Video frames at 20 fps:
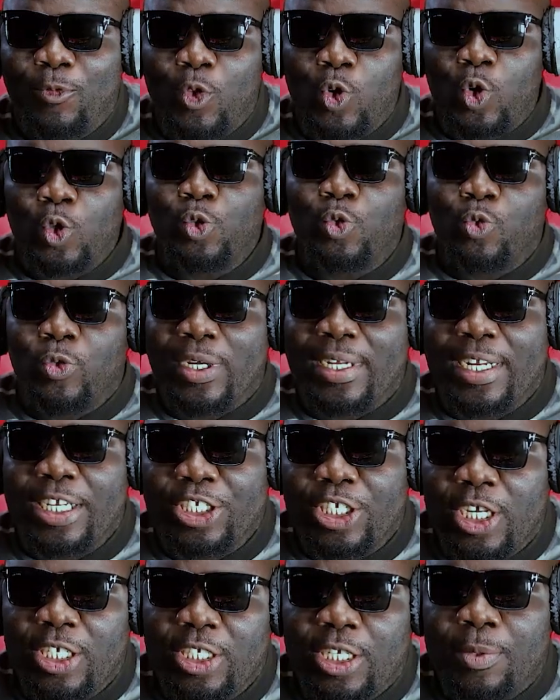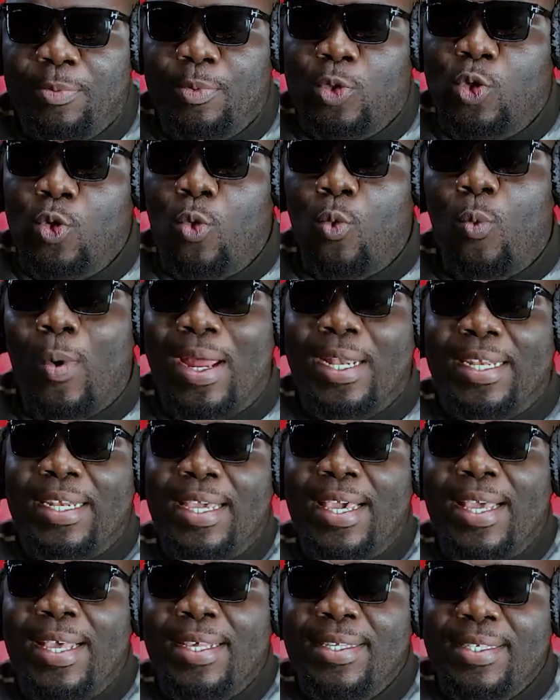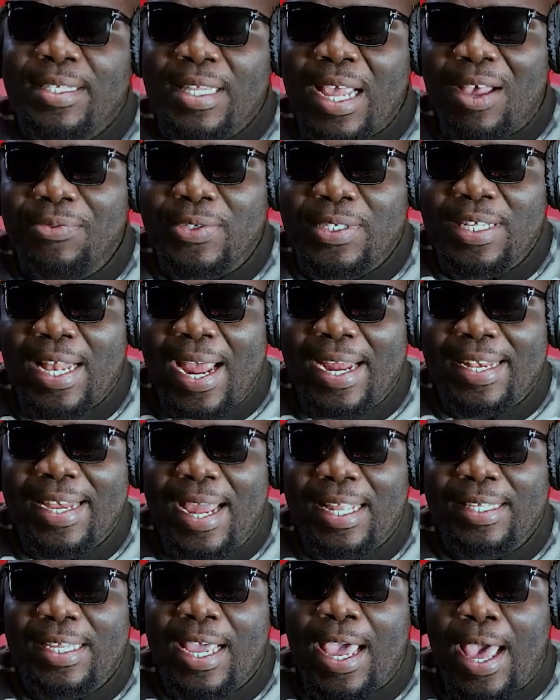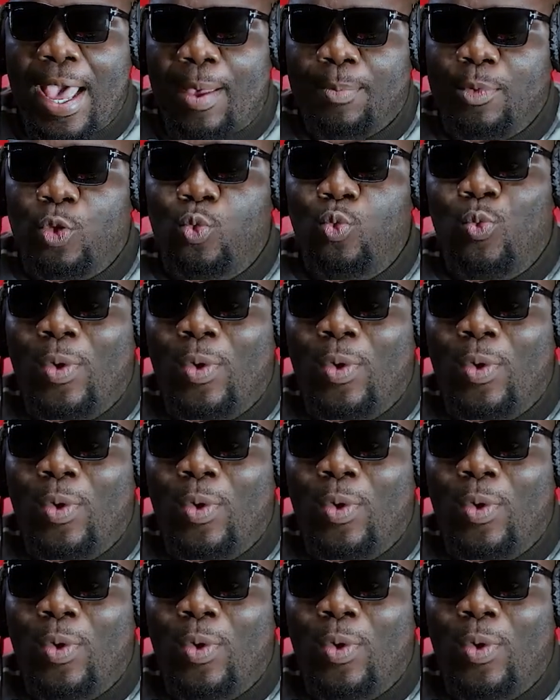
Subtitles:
good relationships. So when stuff like that comes,